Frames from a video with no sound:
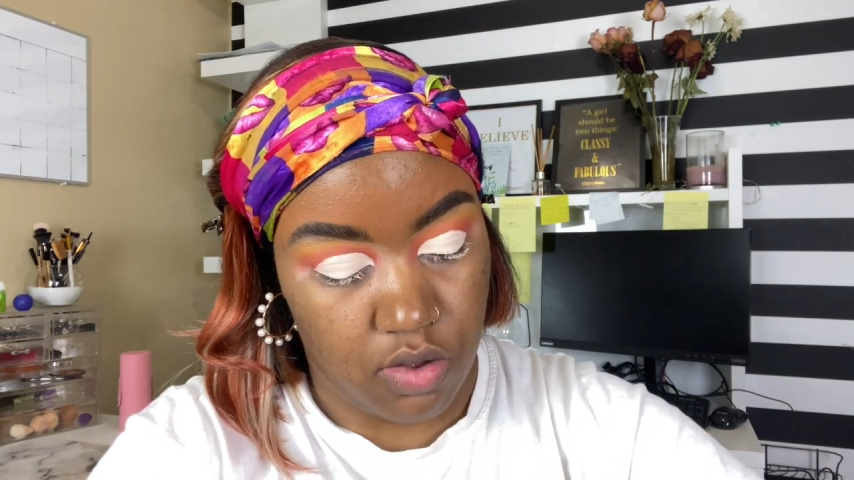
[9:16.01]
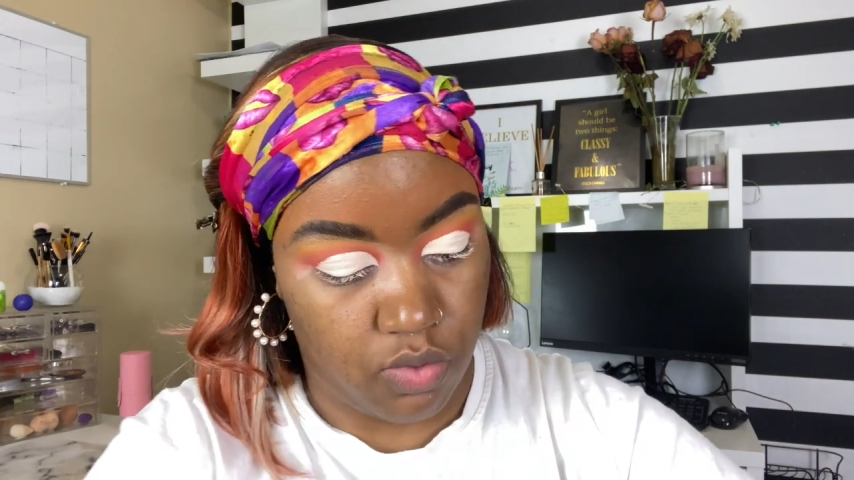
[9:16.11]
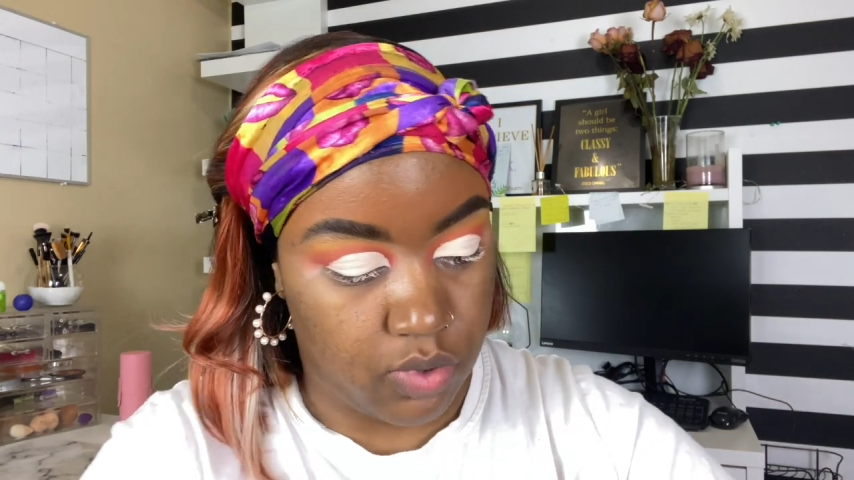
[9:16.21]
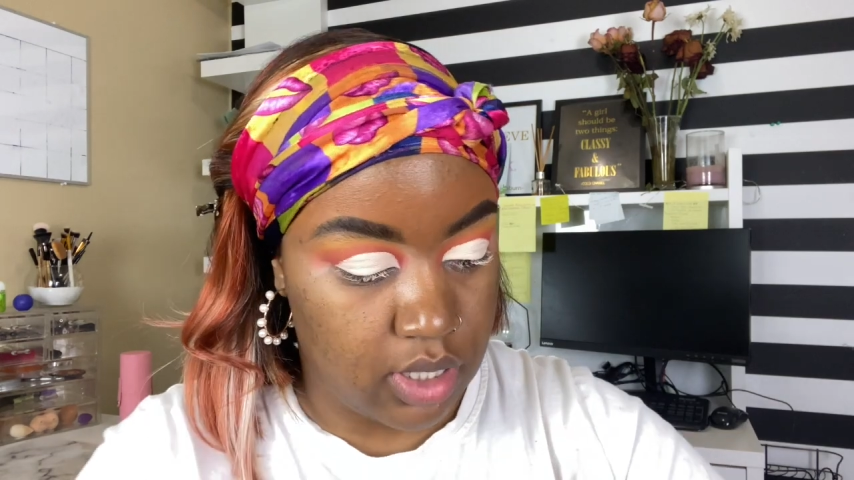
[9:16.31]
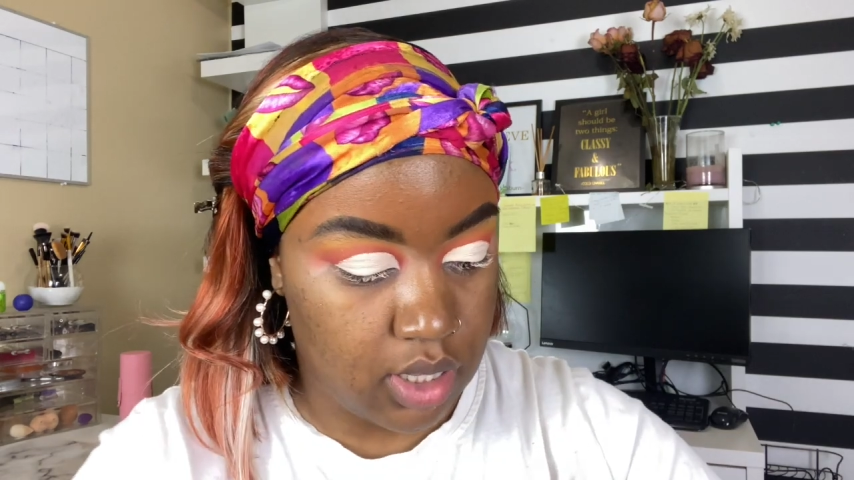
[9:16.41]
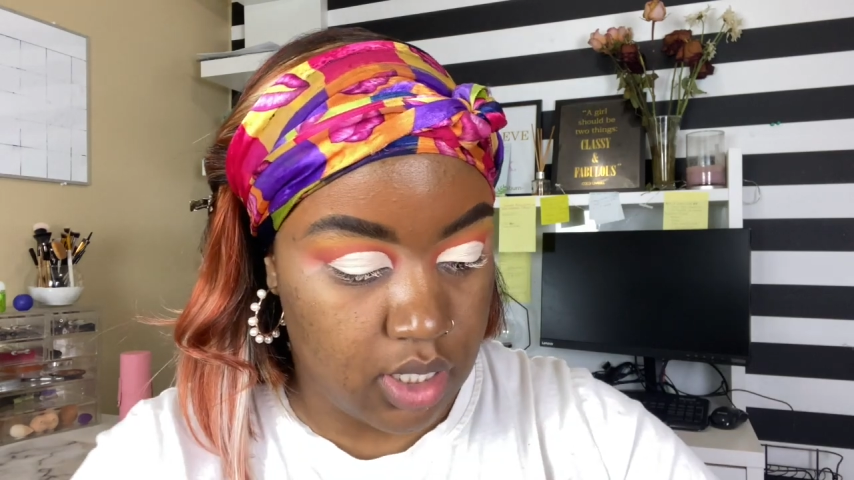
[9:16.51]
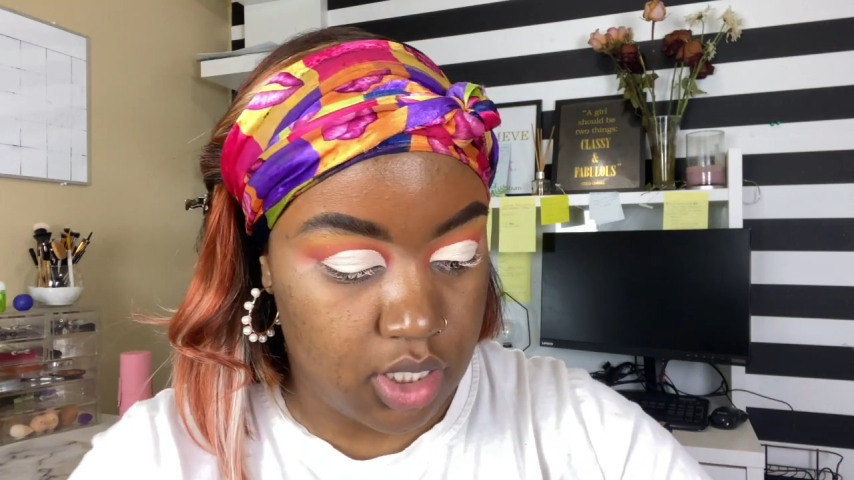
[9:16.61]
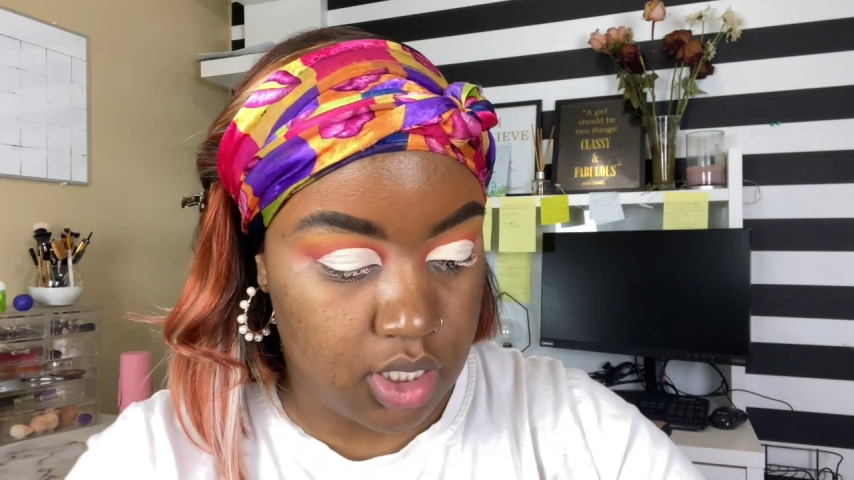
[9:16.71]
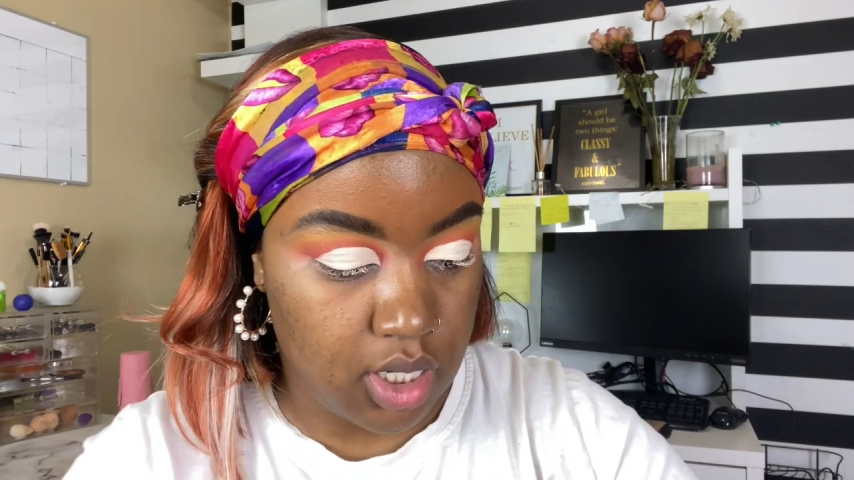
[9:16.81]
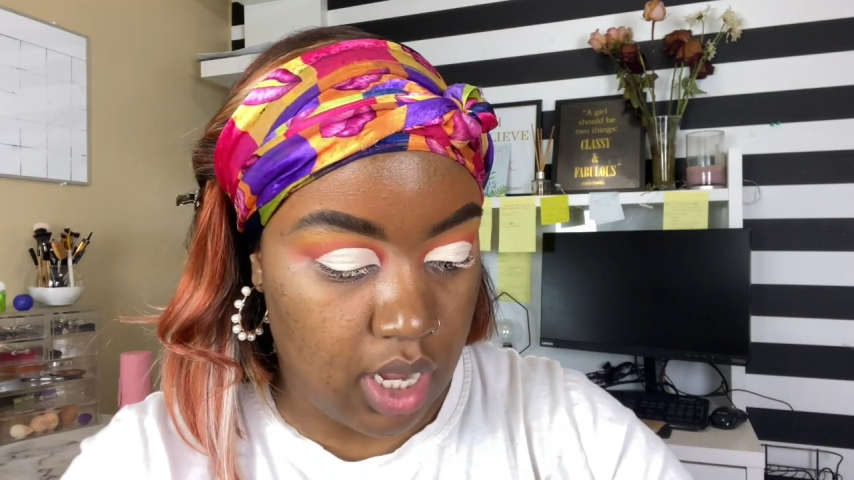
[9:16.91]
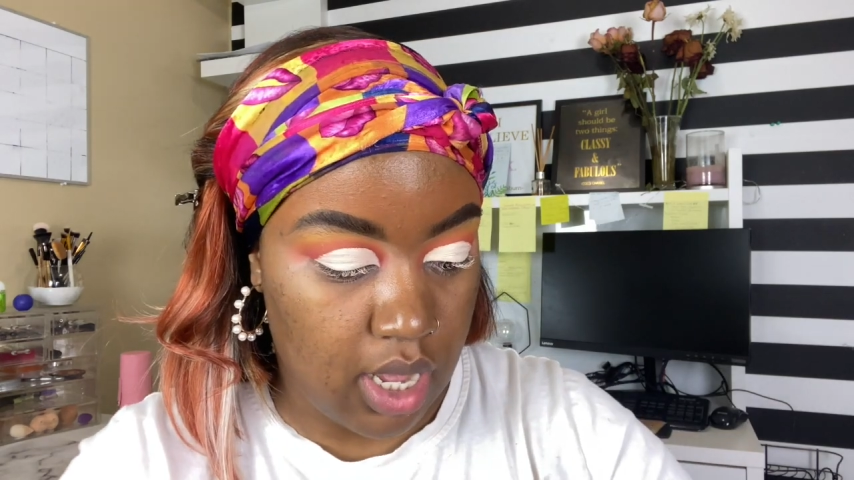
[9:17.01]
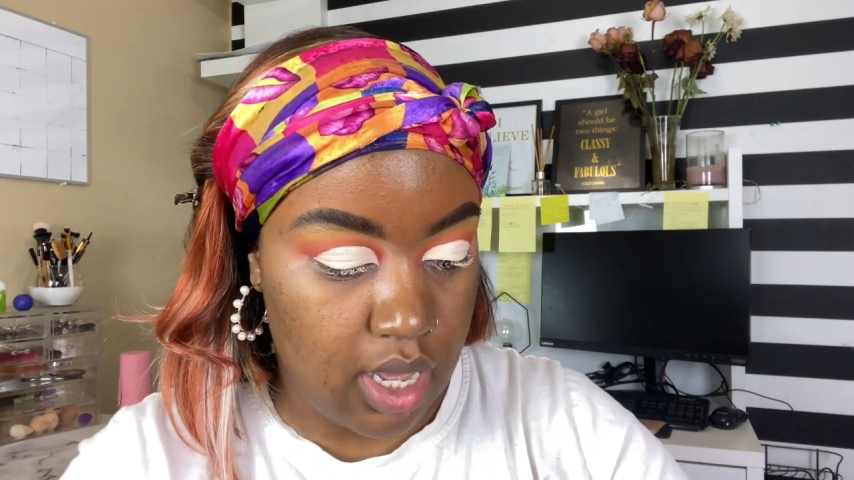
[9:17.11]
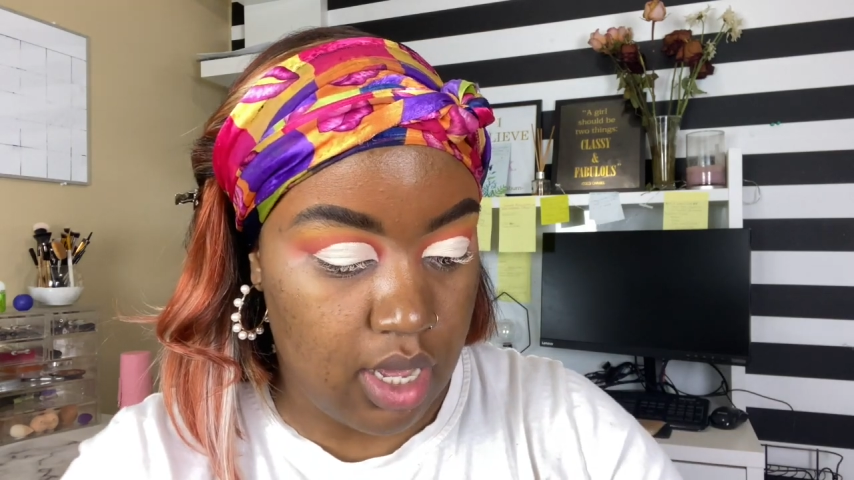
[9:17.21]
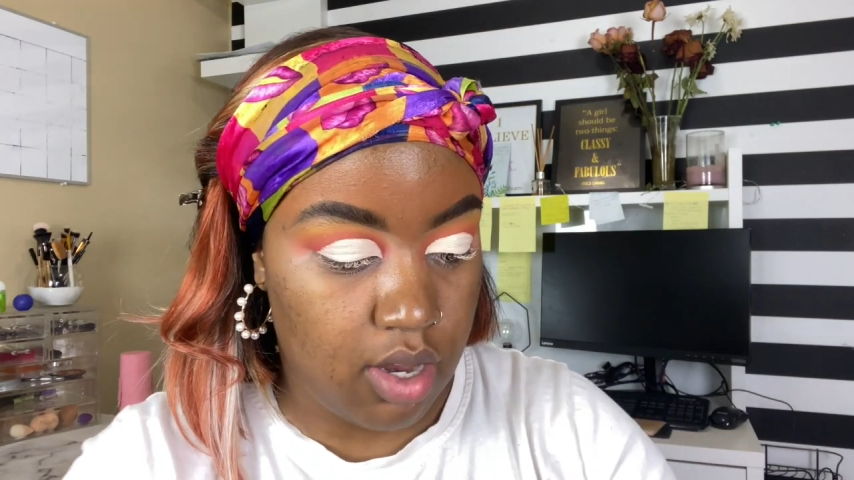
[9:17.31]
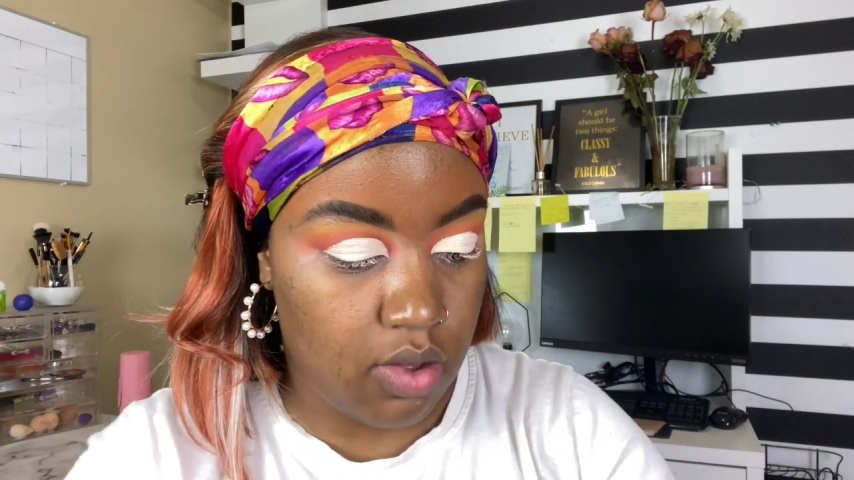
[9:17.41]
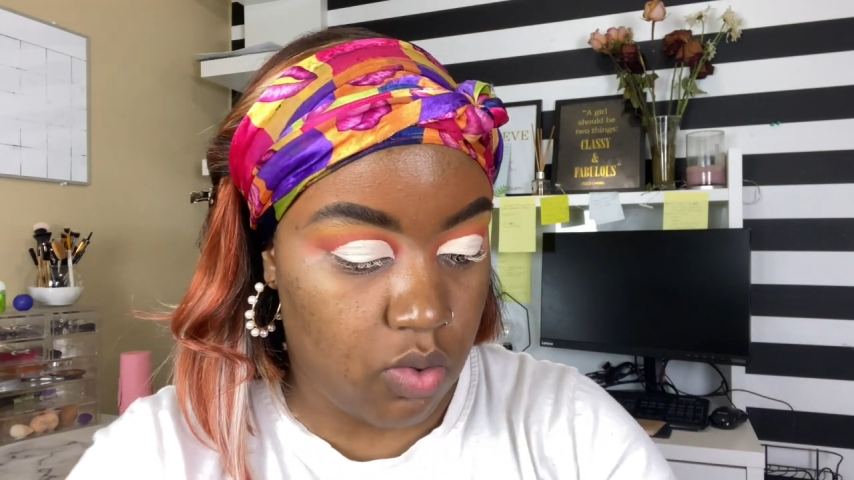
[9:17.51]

with the shade